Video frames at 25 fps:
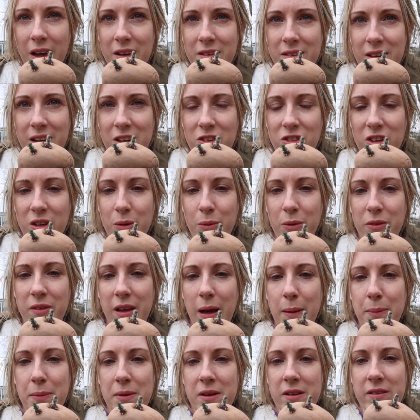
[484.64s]
Essentially what's
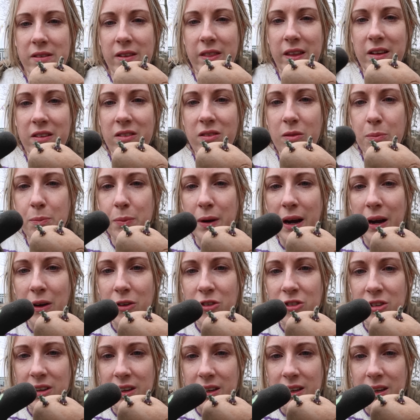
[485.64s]
happened is that they've
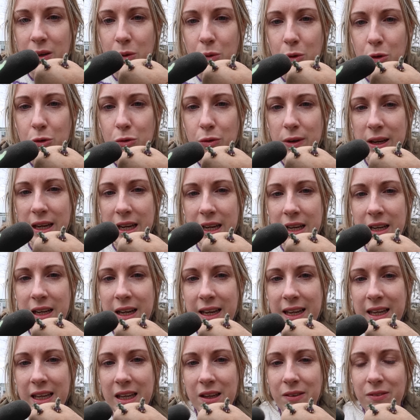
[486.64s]
sprouted little
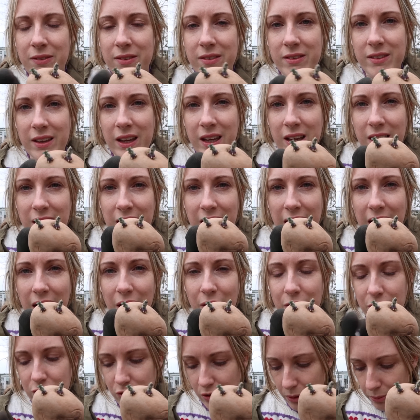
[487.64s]
green leaves
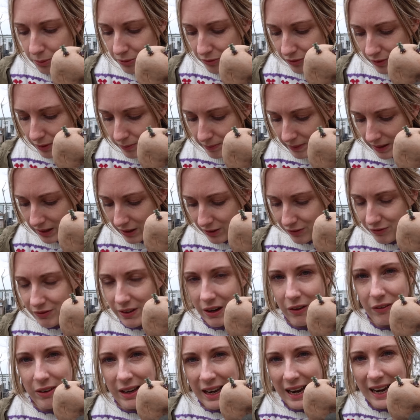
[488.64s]
out the top of them. They look
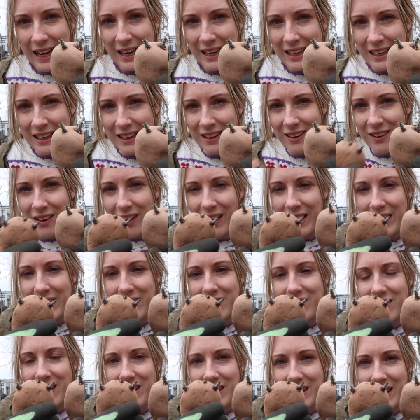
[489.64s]
very
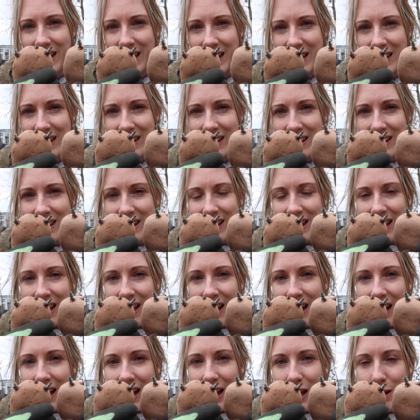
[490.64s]
alien-like, don't they?
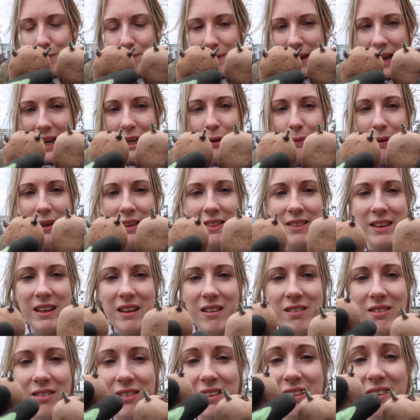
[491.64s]
Um, anyway,
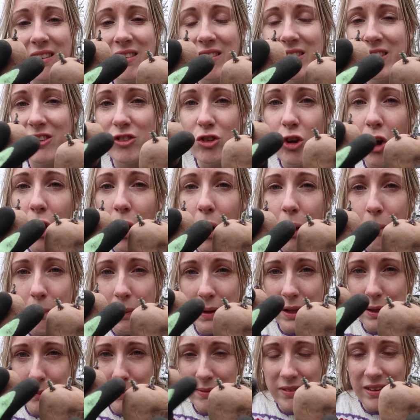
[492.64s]
these, this is the
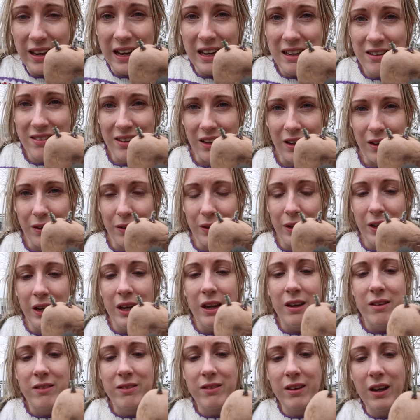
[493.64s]
top of the potato.
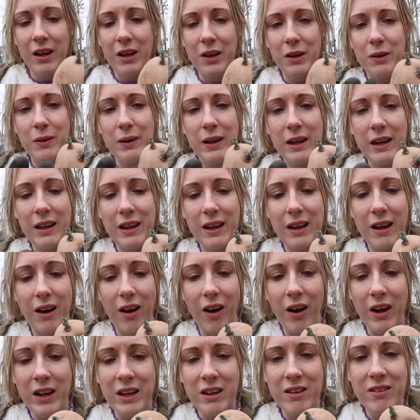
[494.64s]
So
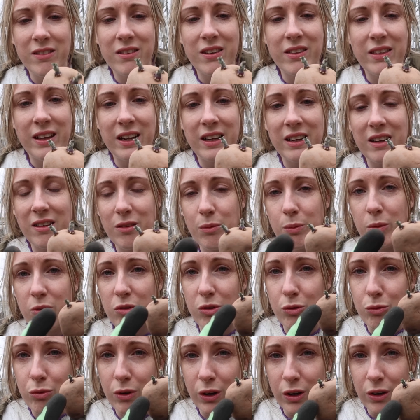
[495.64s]
I used to think this
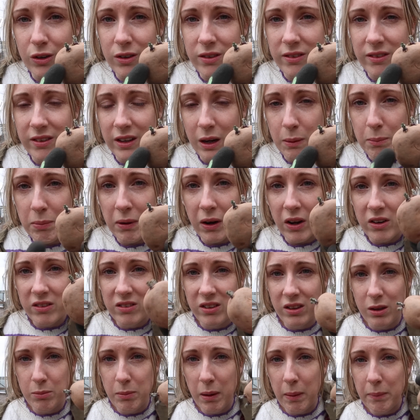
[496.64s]
was the roots and I
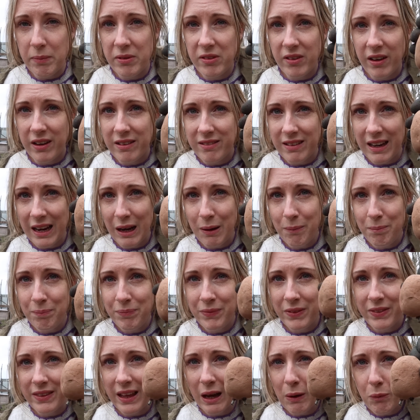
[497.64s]
planted them upside
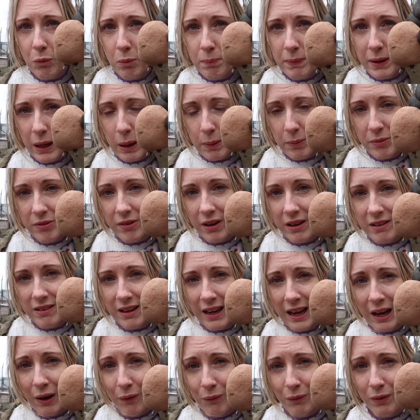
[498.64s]
down. That would be upside
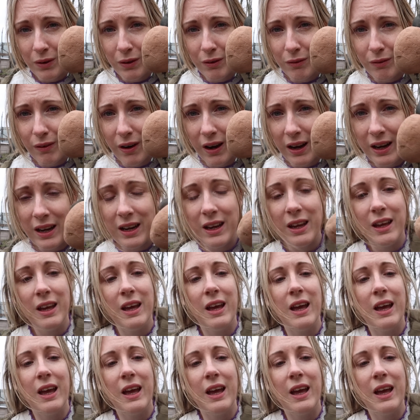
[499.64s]
down, right?